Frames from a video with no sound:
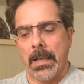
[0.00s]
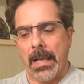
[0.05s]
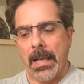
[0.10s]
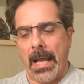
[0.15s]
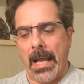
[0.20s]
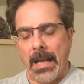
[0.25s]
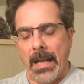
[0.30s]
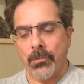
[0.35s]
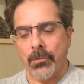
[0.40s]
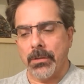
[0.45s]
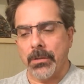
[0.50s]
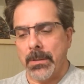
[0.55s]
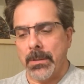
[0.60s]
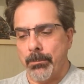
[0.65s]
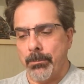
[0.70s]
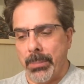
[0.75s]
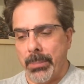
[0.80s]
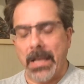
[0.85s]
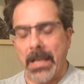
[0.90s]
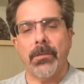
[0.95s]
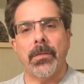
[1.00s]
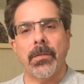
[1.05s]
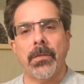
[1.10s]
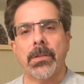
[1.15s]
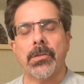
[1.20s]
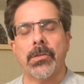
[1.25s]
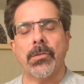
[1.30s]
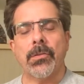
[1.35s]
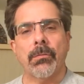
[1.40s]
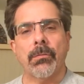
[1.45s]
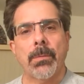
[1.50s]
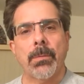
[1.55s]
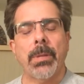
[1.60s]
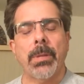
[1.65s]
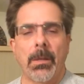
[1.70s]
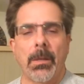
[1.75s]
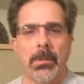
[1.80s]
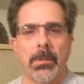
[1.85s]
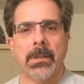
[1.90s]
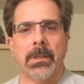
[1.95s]
actually benefits the
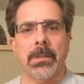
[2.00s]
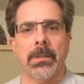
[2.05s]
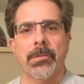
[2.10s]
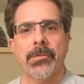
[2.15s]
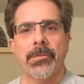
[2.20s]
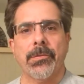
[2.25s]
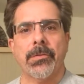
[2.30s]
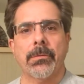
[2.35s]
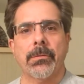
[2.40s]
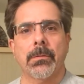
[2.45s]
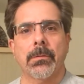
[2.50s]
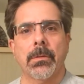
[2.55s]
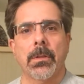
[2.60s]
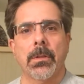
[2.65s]
Republicans,